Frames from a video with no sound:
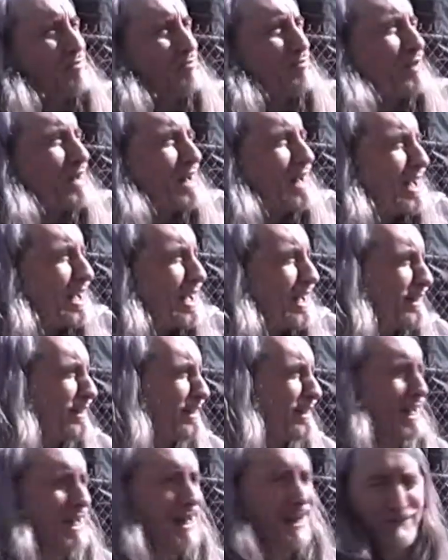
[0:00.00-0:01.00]
But
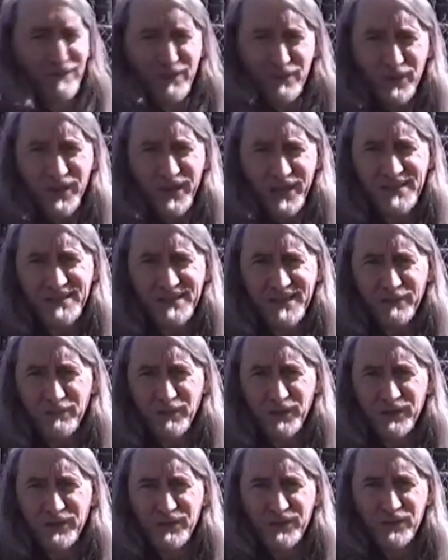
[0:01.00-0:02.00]
not everybody is
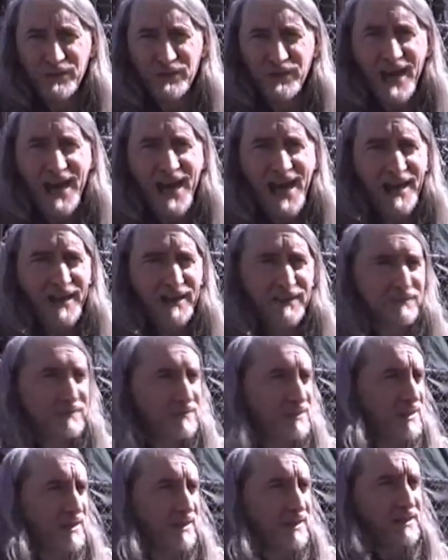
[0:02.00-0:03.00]
able to do that.
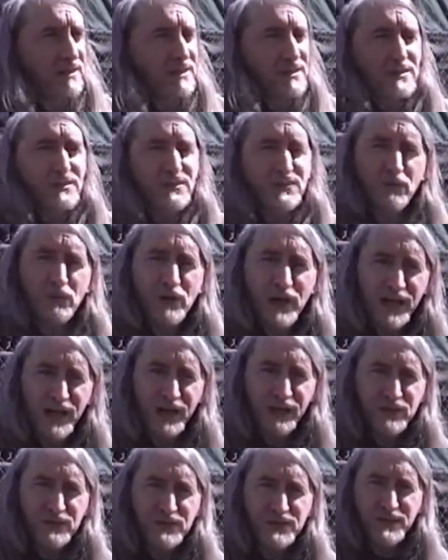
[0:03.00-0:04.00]
So why
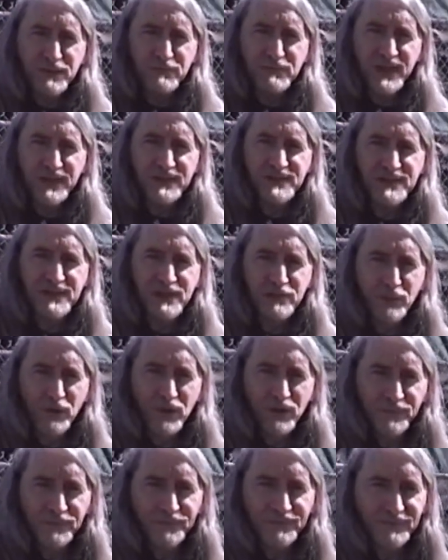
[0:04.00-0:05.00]
not use something
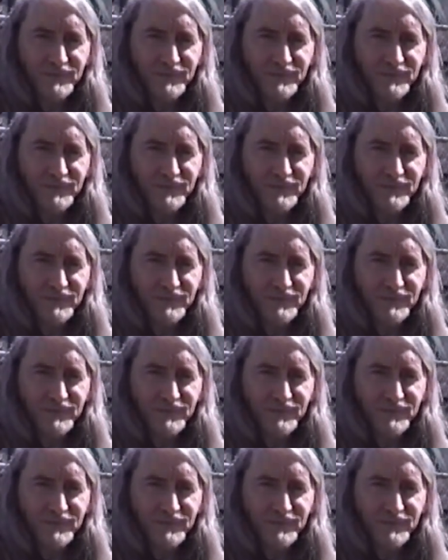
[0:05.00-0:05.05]
simple?